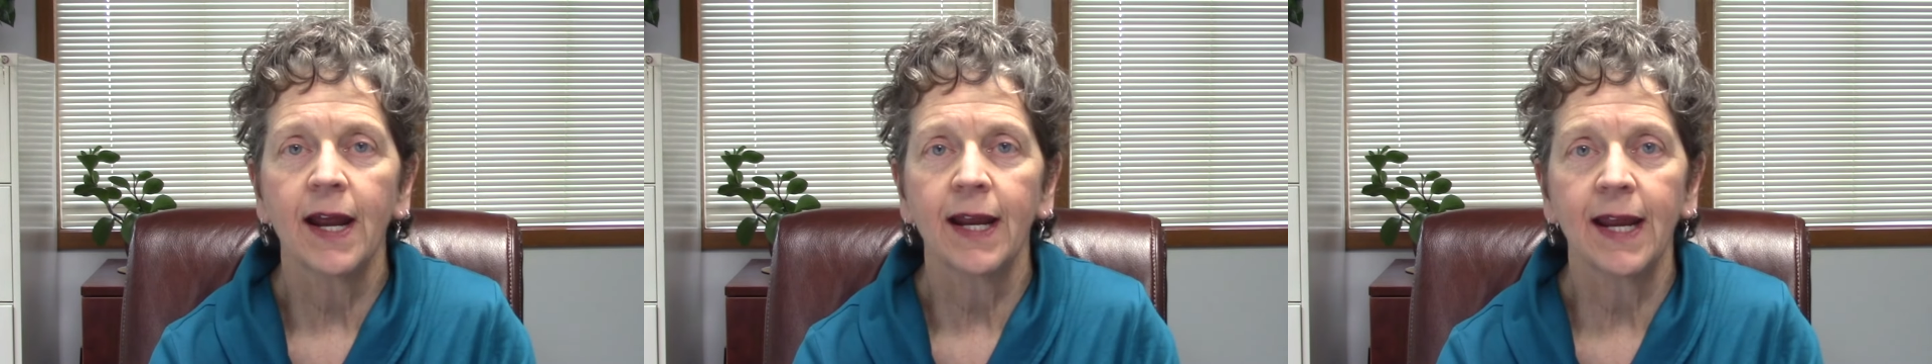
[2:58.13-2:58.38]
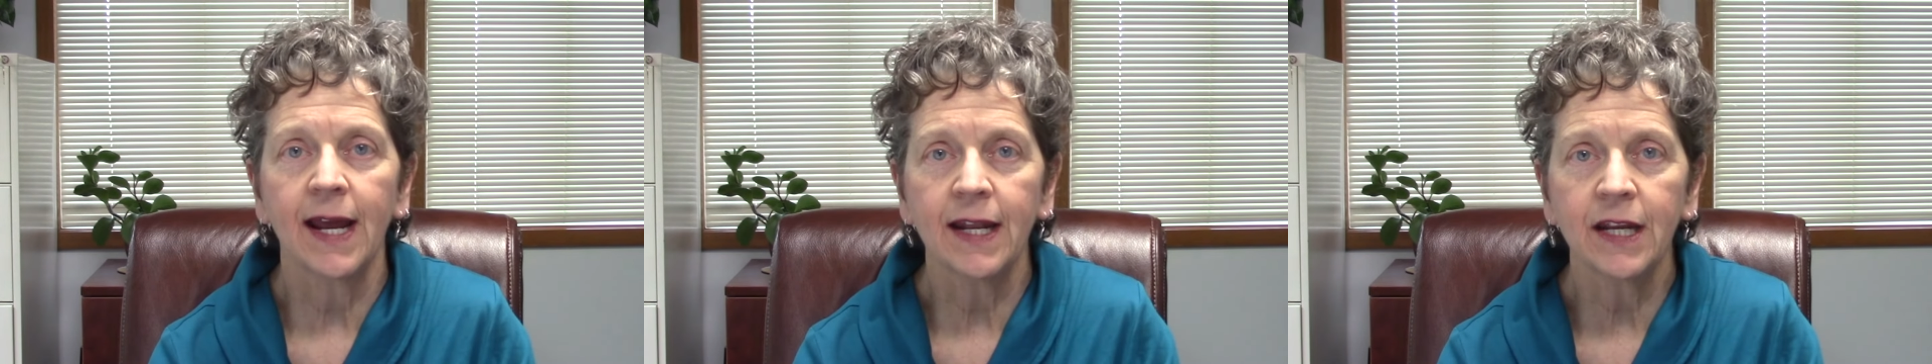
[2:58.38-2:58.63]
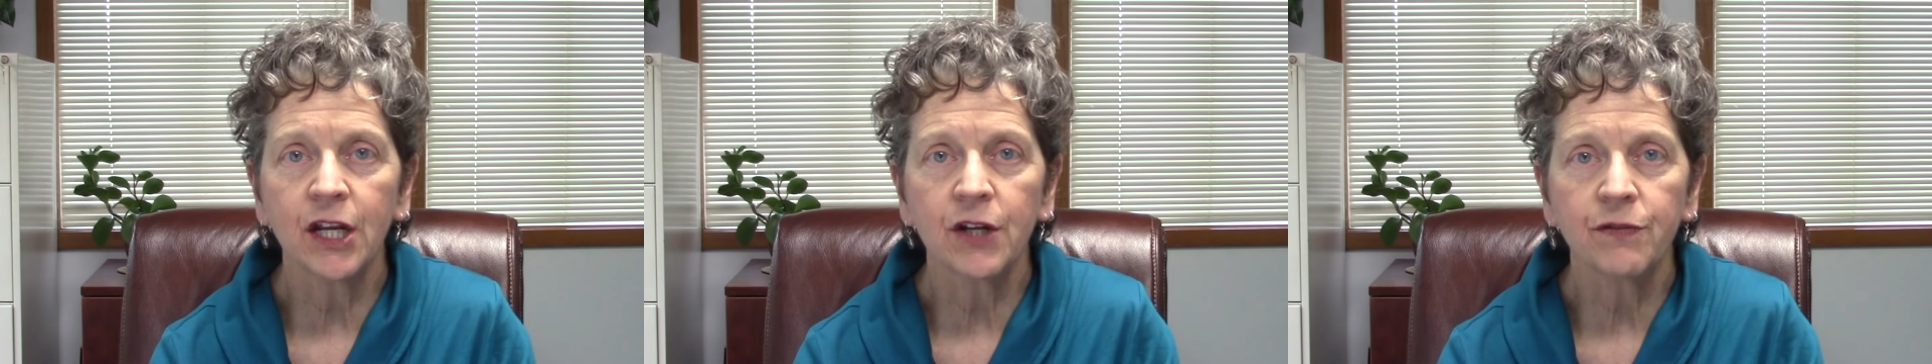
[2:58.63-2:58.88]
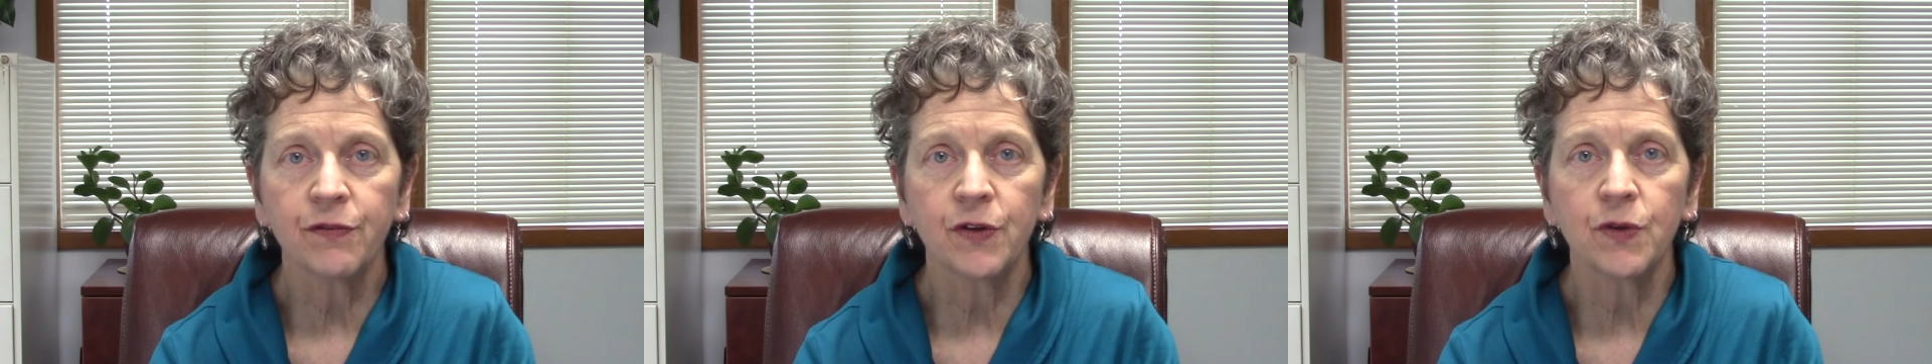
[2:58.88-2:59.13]
getting
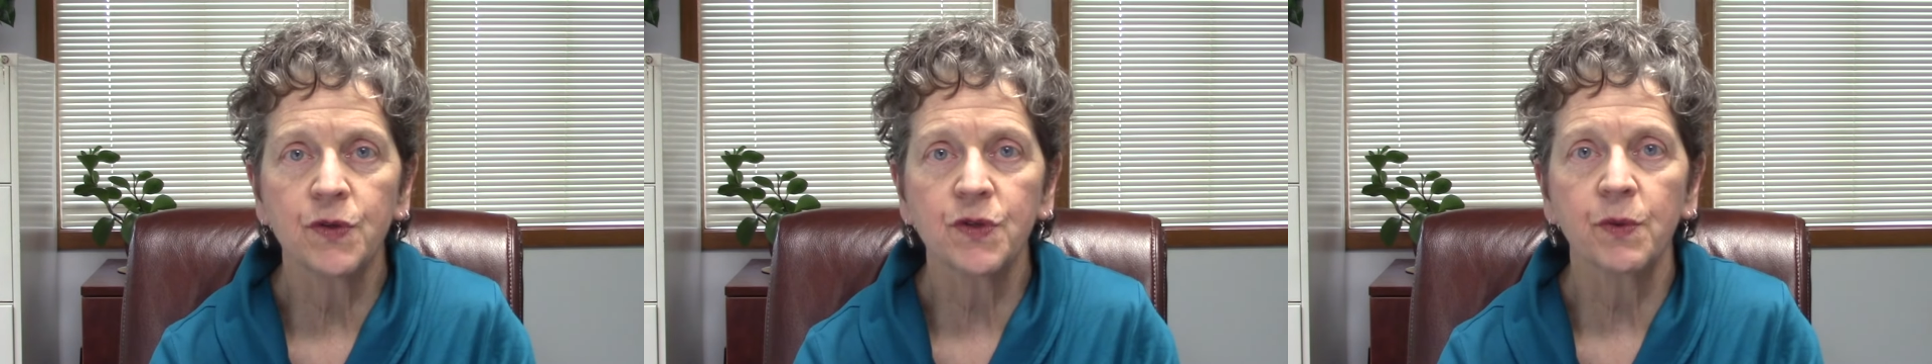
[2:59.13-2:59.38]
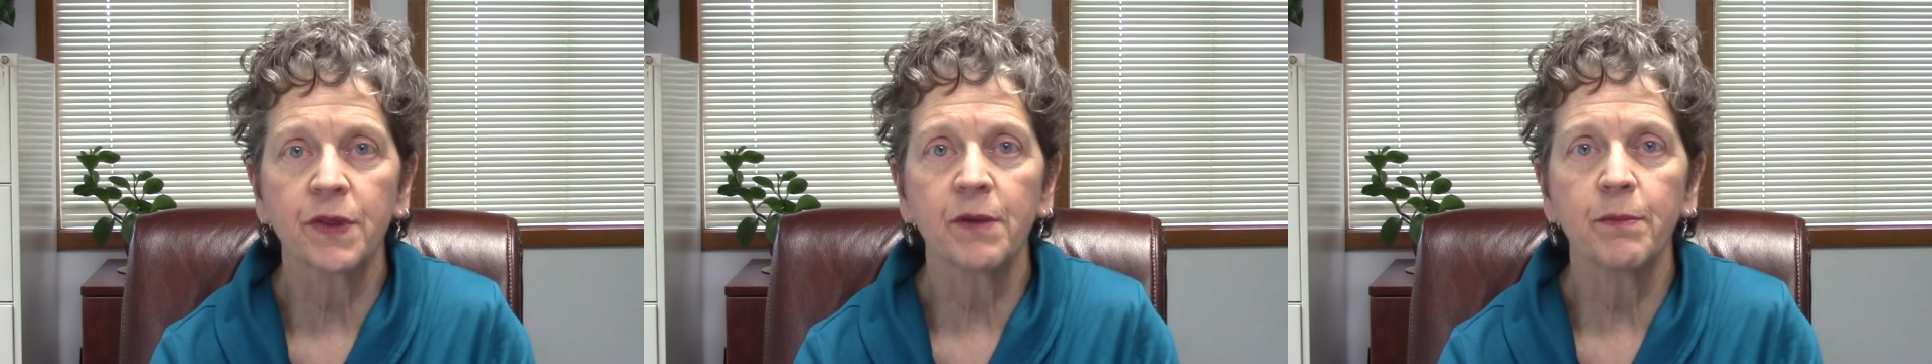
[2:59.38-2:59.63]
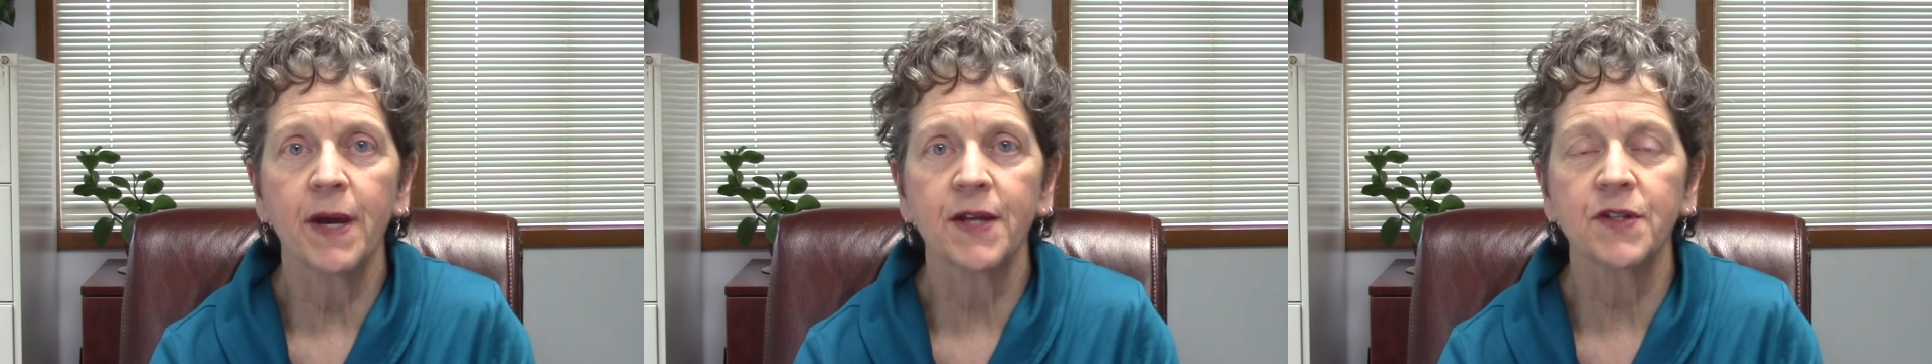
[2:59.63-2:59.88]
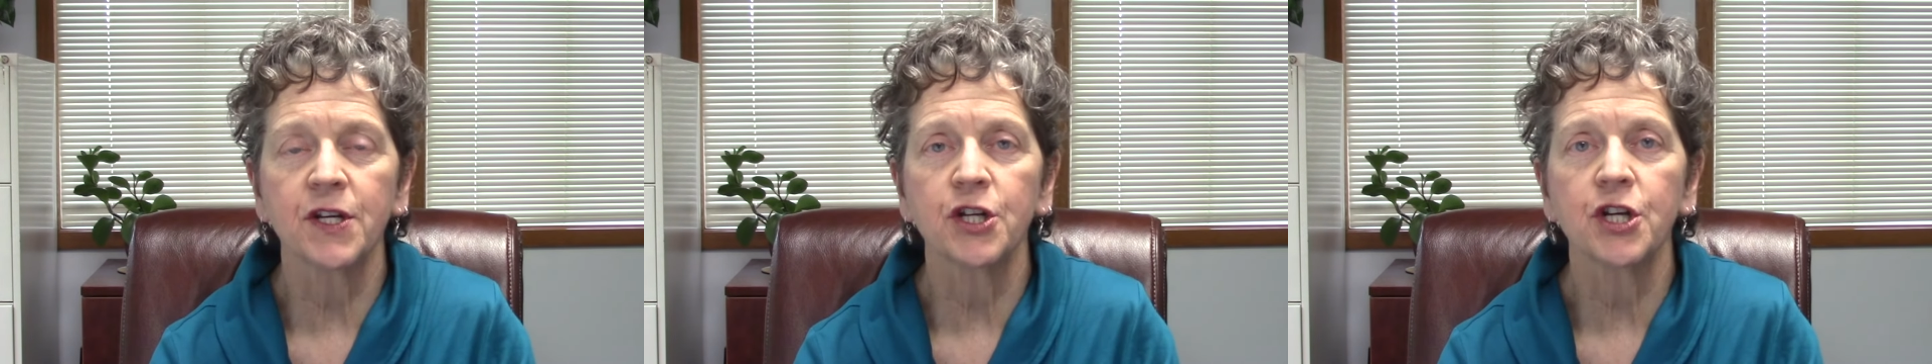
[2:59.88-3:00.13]
confused with the
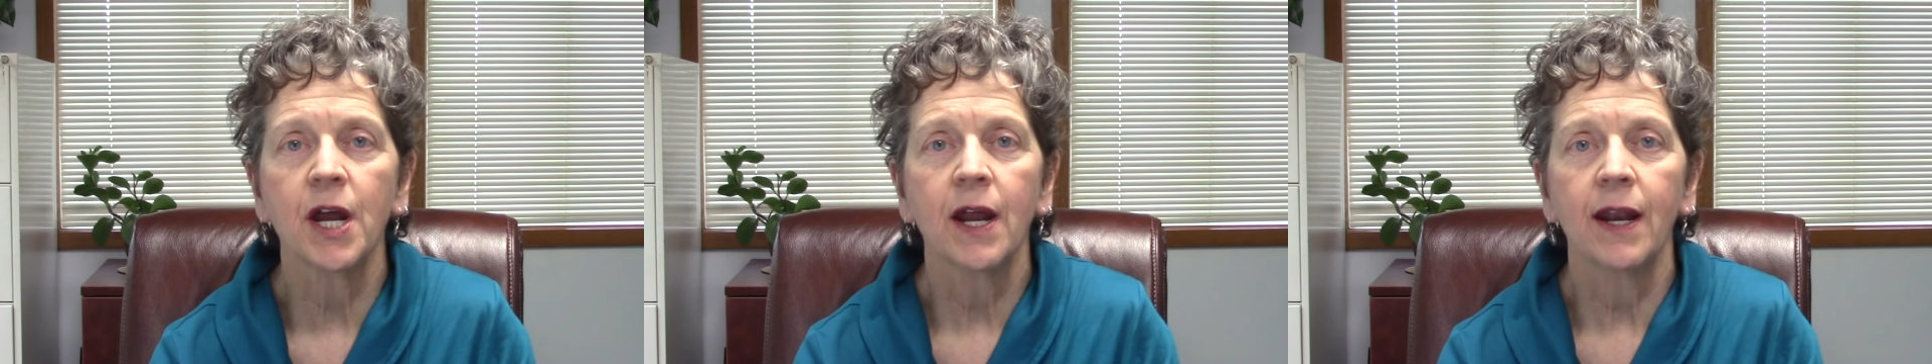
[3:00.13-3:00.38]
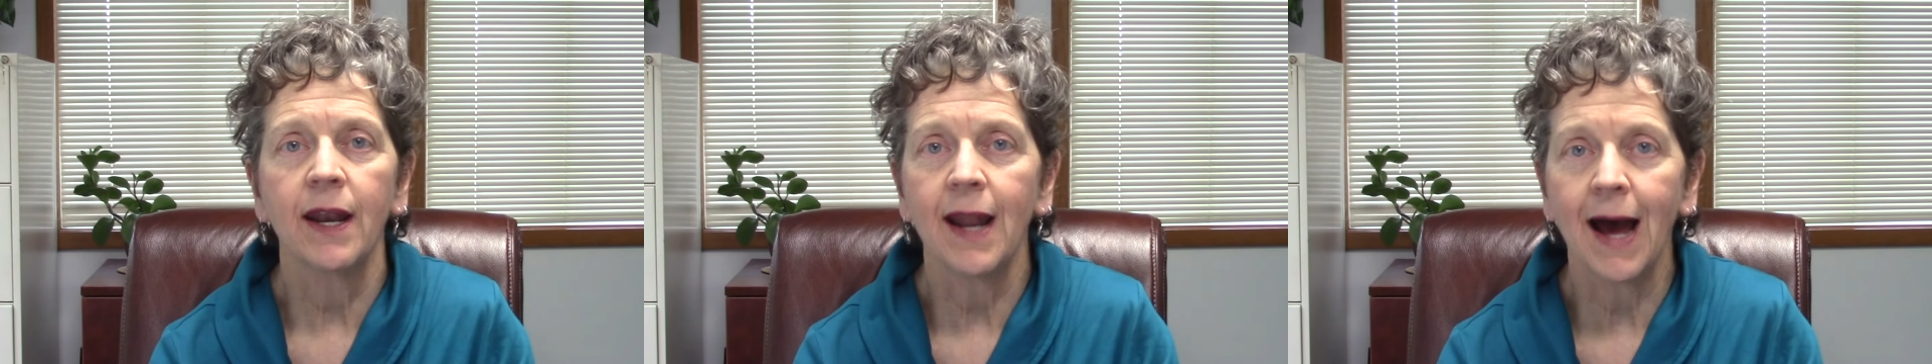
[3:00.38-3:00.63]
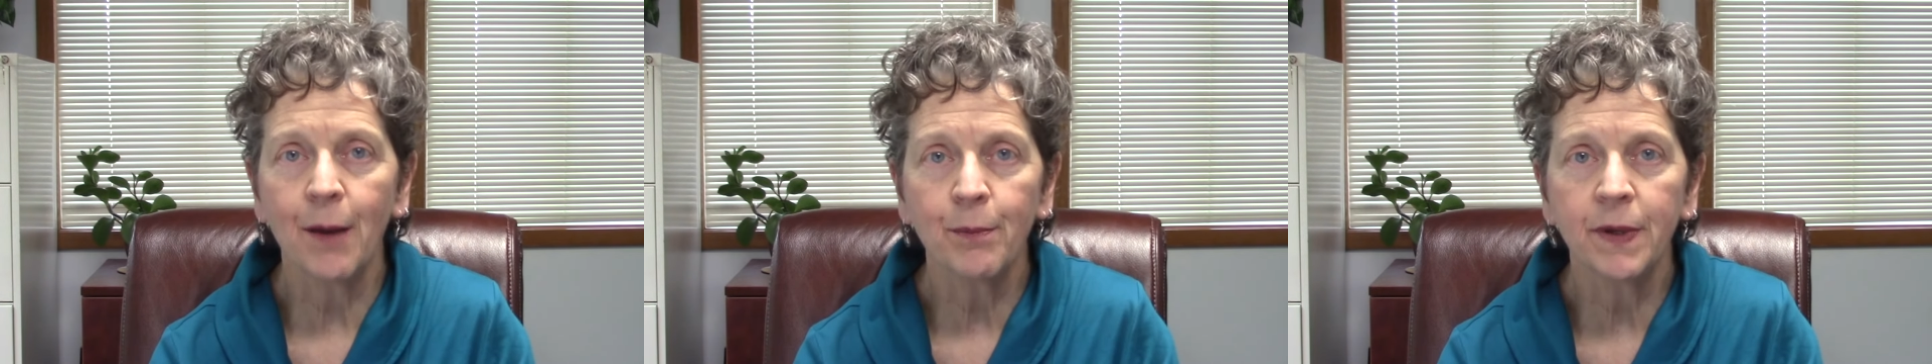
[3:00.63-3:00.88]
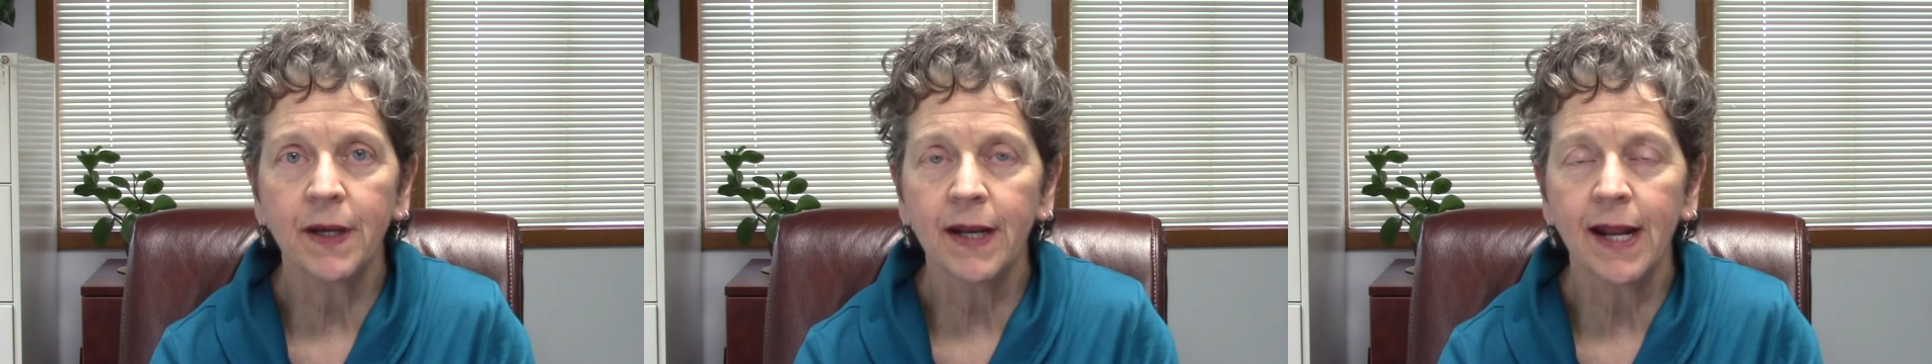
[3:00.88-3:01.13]
message, not
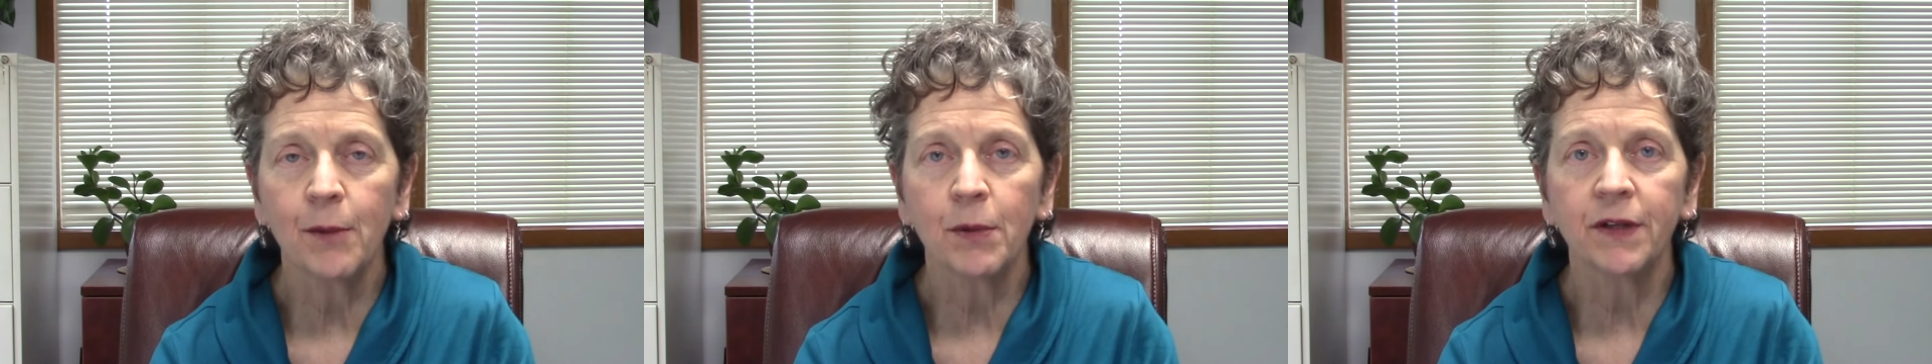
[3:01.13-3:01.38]
being able to